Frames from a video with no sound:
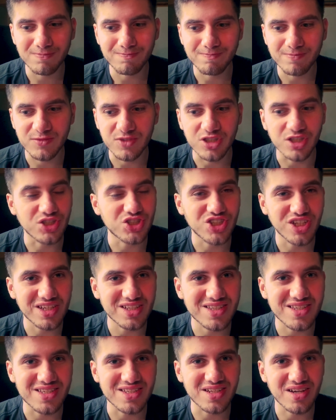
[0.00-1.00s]
The
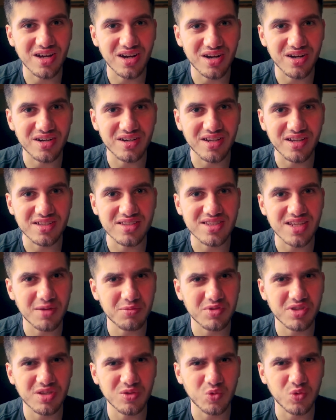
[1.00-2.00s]
chances are that
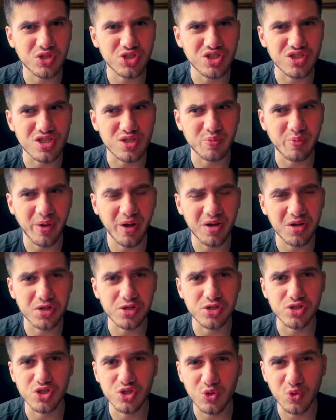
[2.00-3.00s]
something which
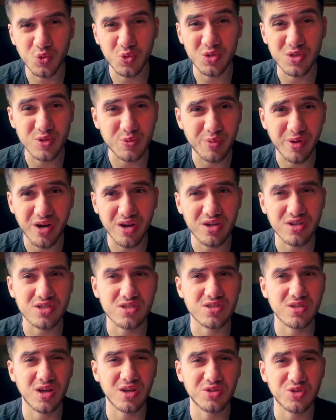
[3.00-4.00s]
inspires you
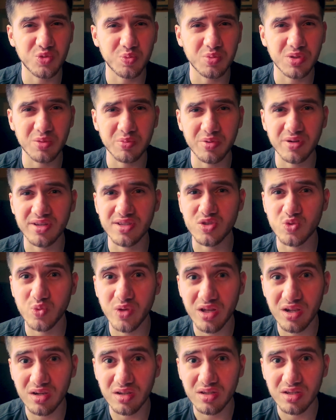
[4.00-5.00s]
inspires other people as
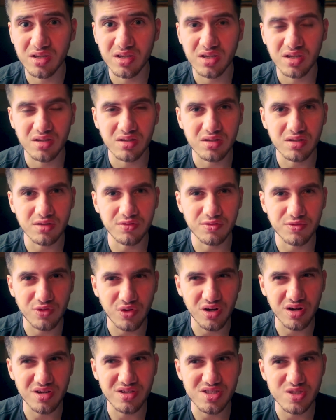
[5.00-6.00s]
well. If you
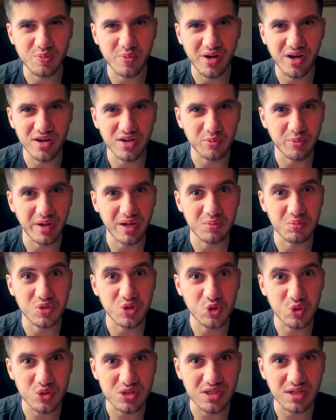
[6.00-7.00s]
are inspired by
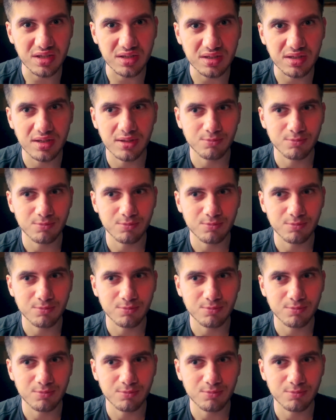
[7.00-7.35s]
music,